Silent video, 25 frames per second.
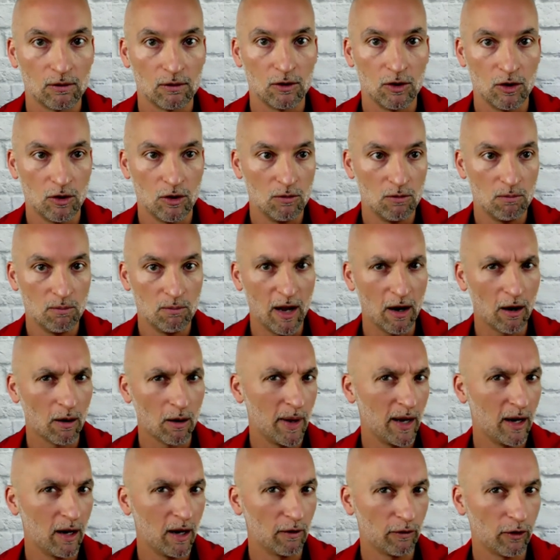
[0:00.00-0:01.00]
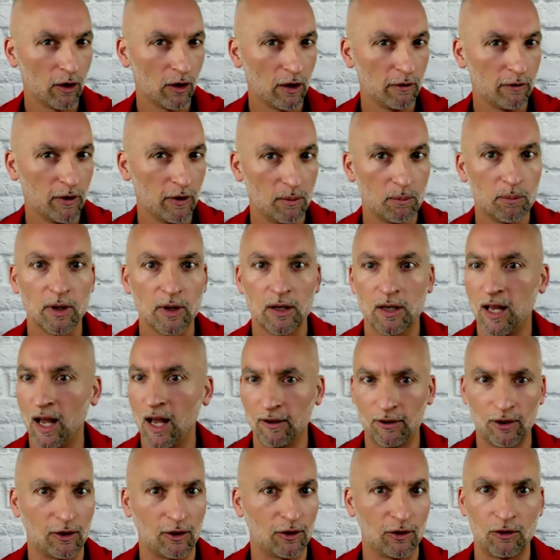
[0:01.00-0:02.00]
You may or may not have heard of it, but
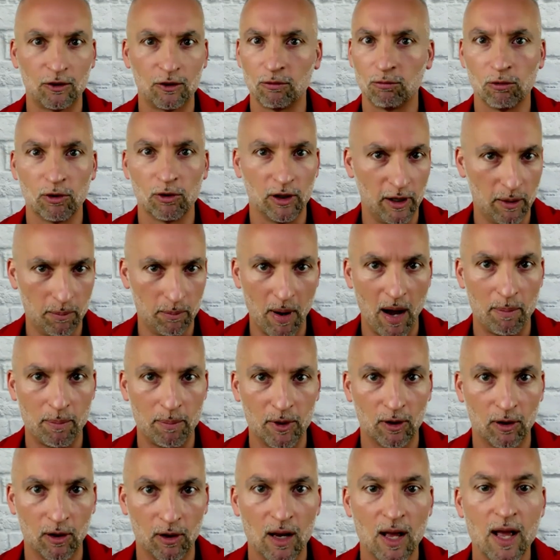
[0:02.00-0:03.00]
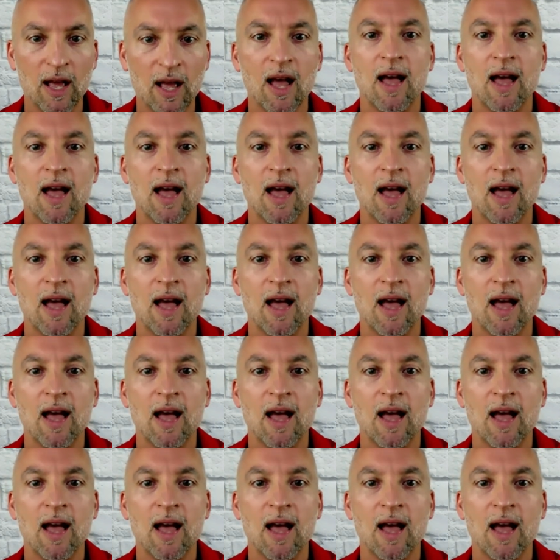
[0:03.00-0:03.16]
Gas X is really popular.